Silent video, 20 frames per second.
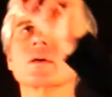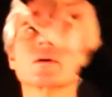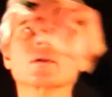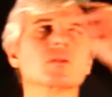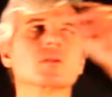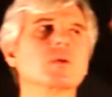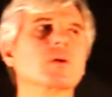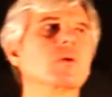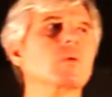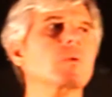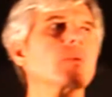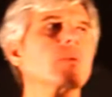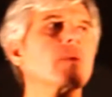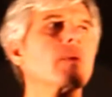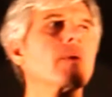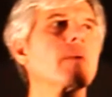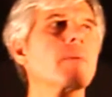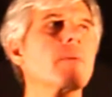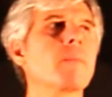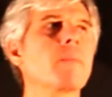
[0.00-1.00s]

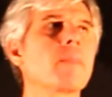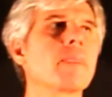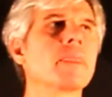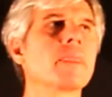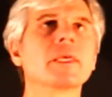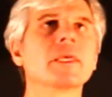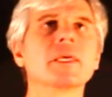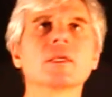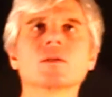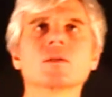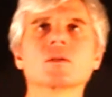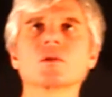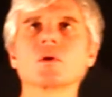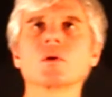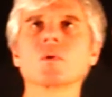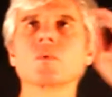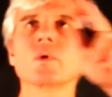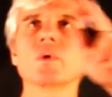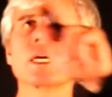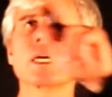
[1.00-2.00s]
So
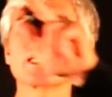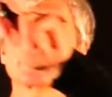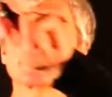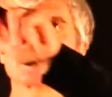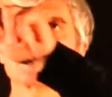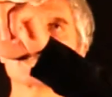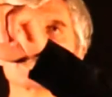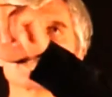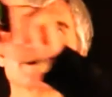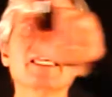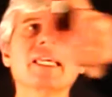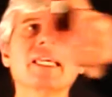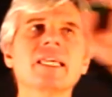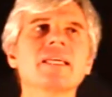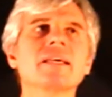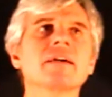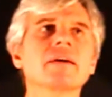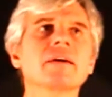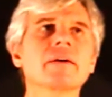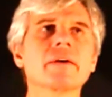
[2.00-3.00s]
we can
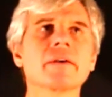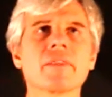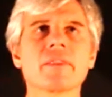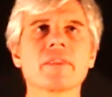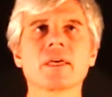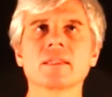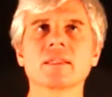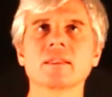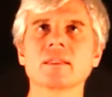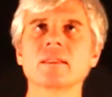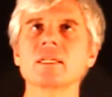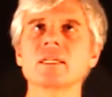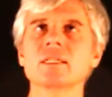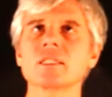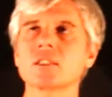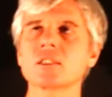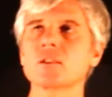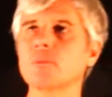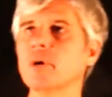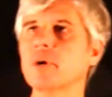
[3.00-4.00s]
see that this
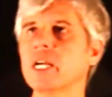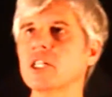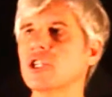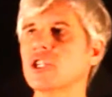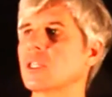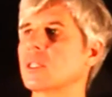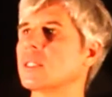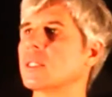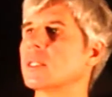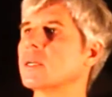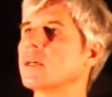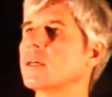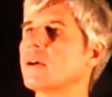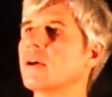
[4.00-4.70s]
expression